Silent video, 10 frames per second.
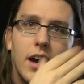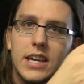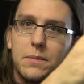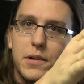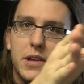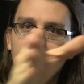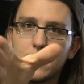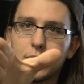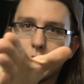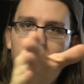I keep looking at
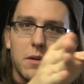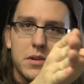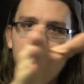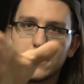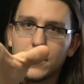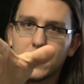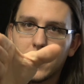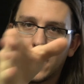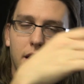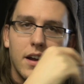the screen, which is over
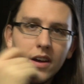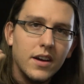there.